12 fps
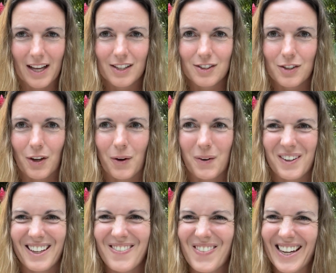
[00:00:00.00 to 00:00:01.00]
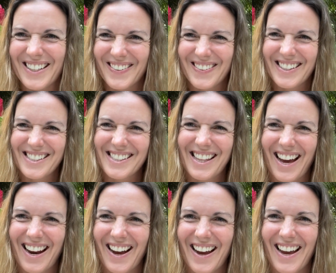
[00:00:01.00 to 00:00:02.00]
So you might notice
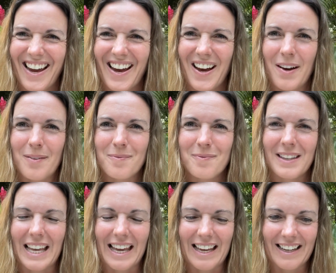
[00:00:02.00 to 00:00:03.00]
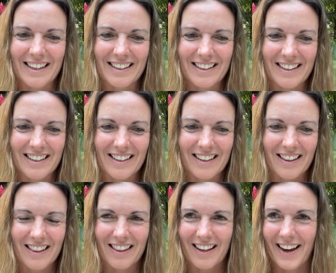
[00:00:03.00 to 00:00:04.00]
that I am in
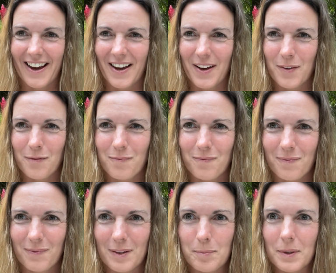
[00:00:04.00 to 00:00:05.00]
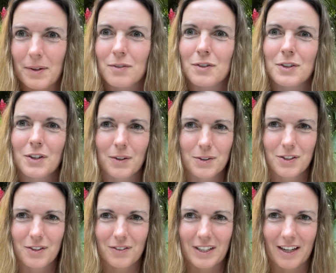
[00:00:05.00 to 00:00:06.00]
the beautiful
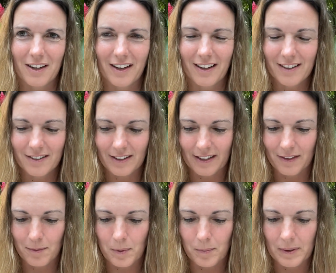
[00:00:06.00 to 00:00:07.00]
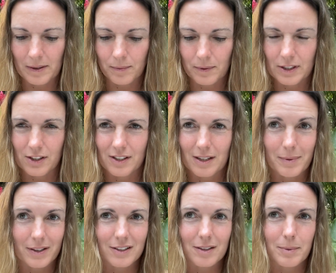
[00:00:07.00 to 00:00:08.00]
Costa Rica at the moment. We're just
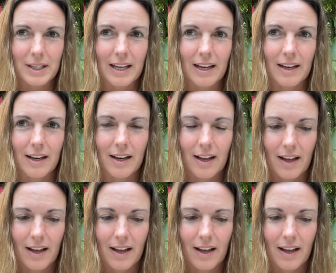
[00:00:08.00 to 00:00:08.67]
about to begin